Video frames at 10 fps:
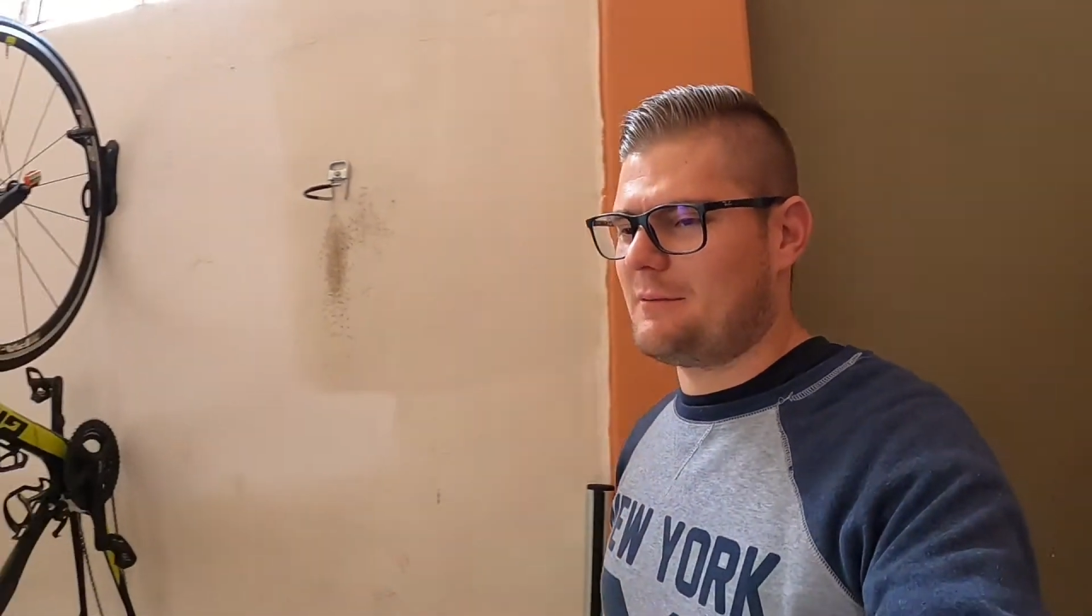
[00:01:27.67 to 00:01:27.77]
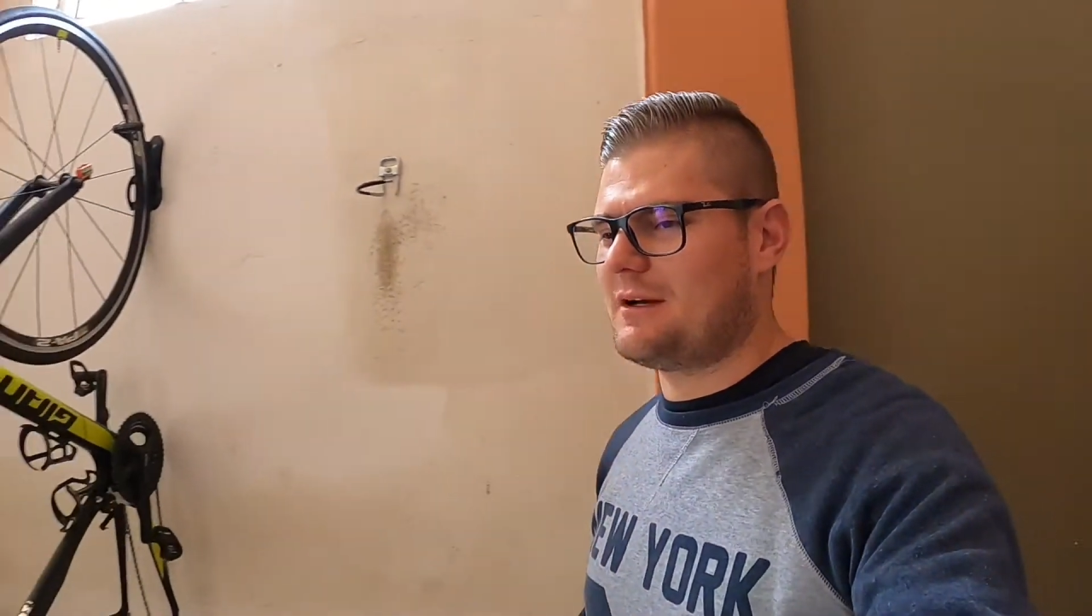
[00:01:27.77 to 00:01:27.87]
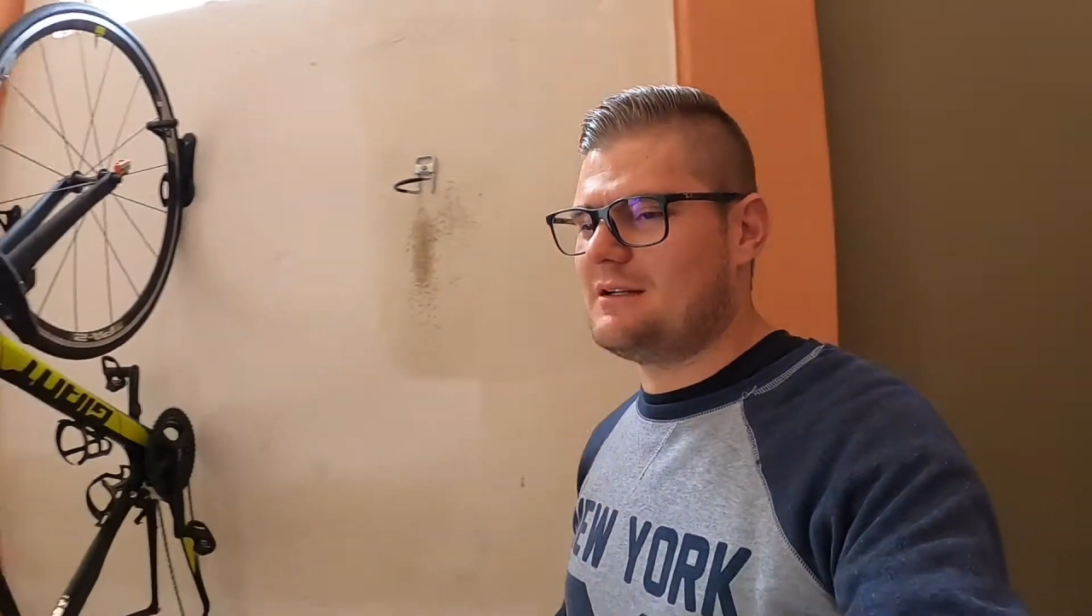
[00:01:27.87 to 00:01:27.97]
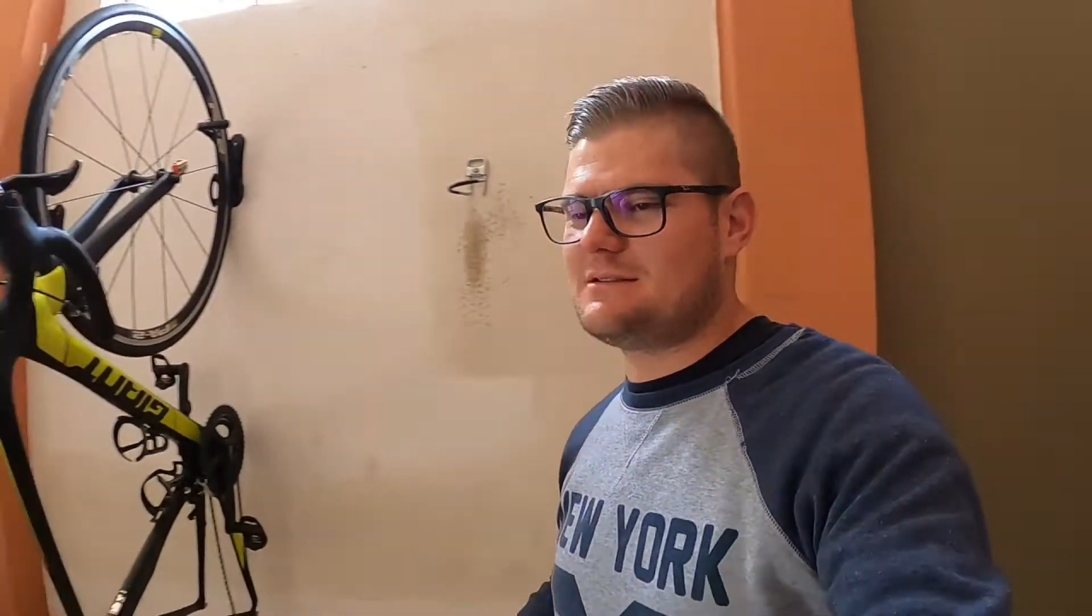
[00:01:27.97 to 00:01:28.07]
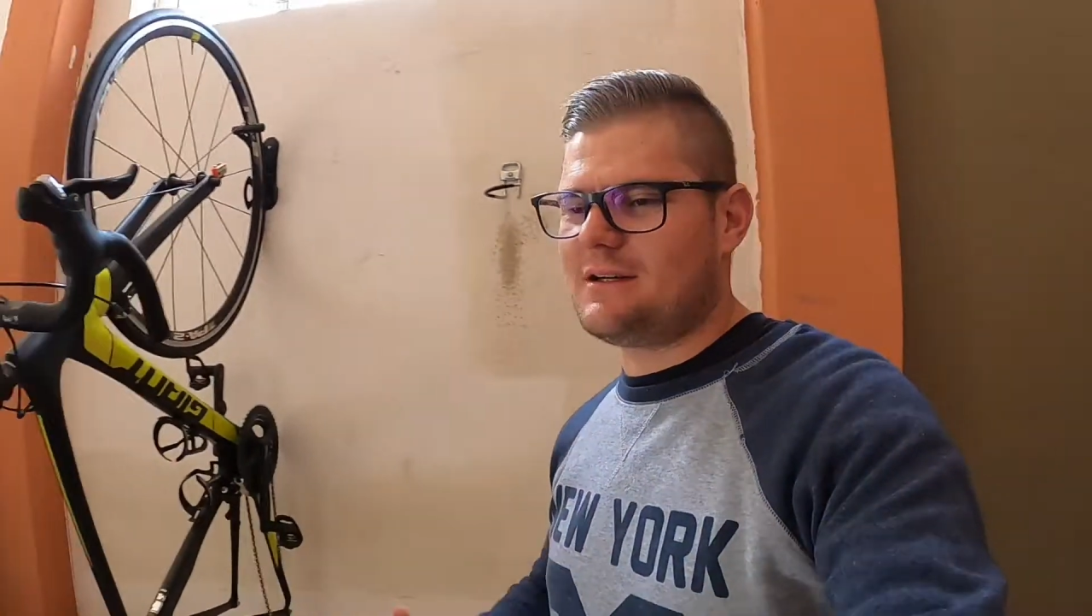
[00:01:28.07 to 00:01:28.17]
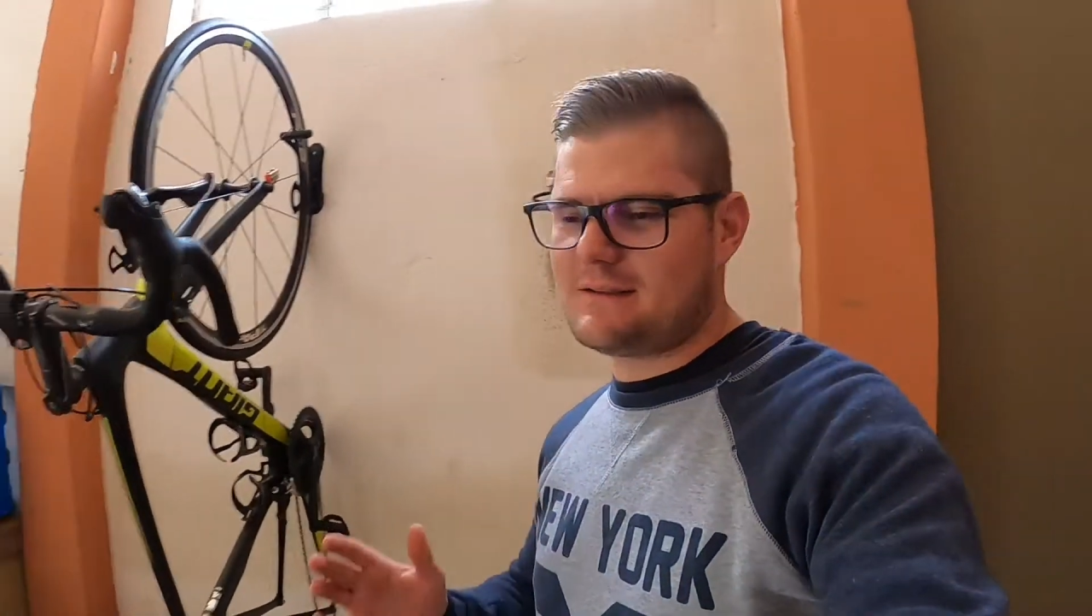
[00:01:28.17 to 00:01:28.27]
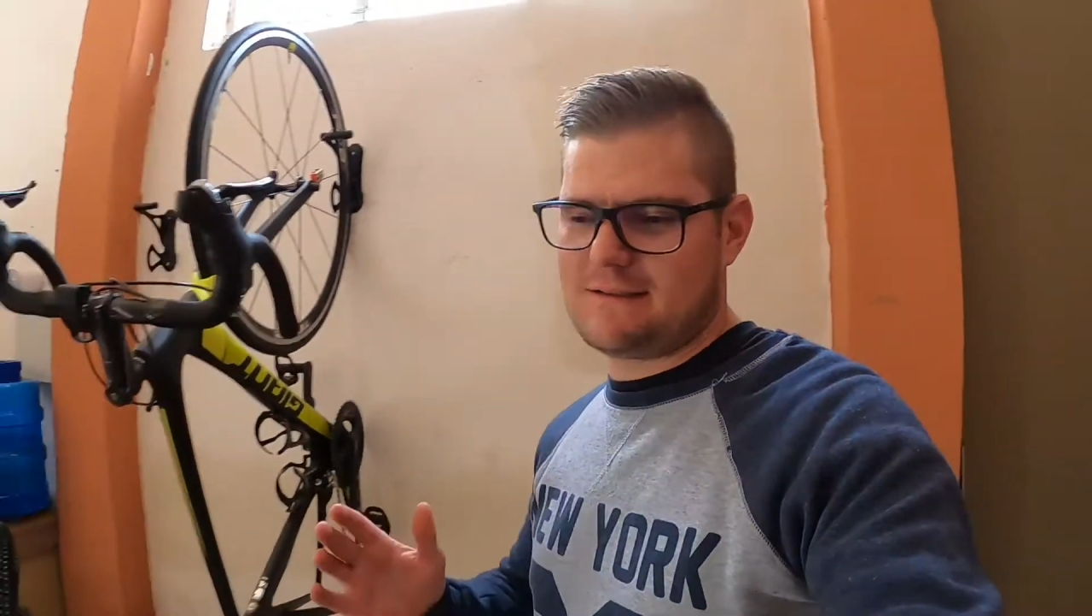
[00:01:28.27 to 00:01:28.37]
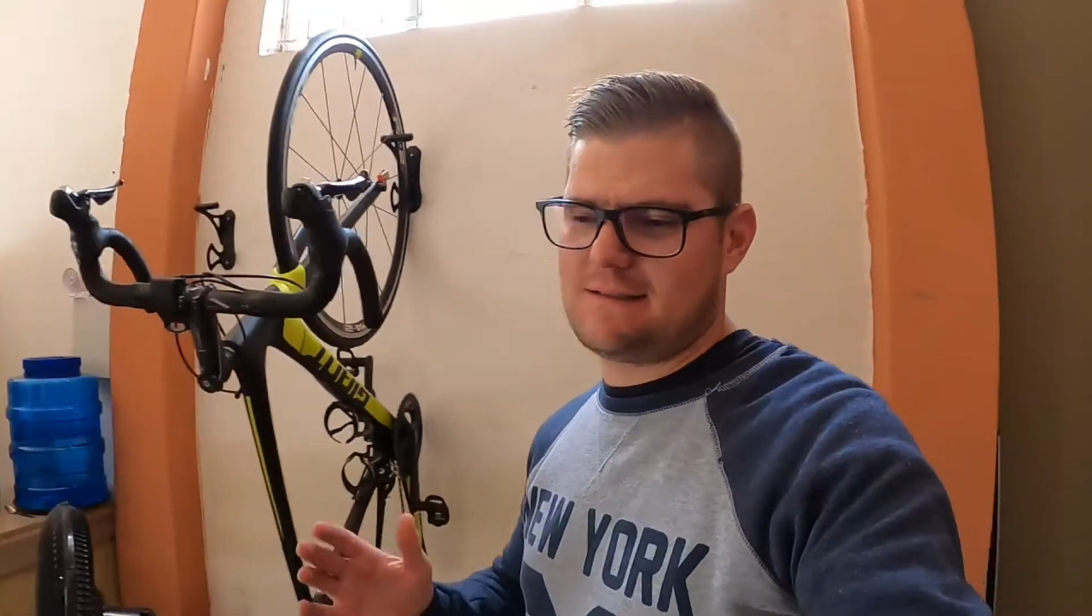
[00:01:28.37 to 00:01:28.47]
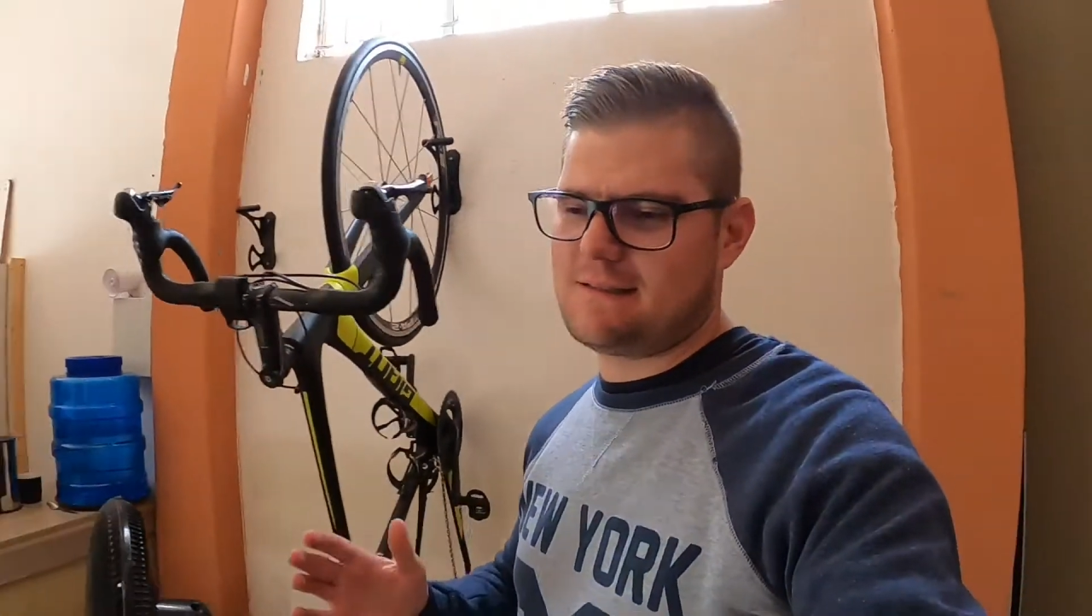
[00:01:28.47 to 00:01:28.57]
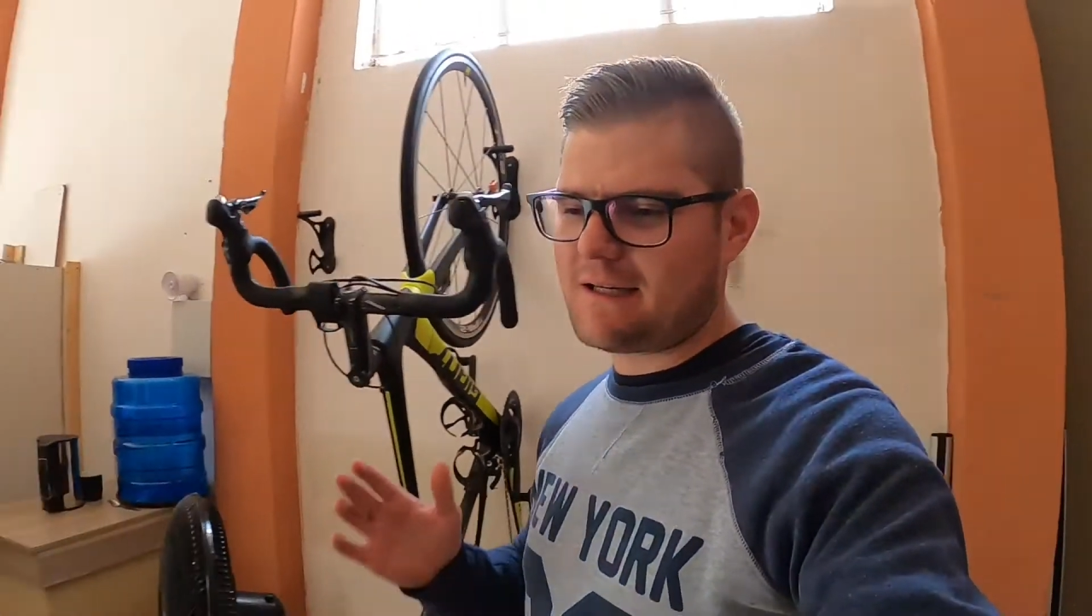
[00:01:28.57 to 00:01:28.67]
I'm going to start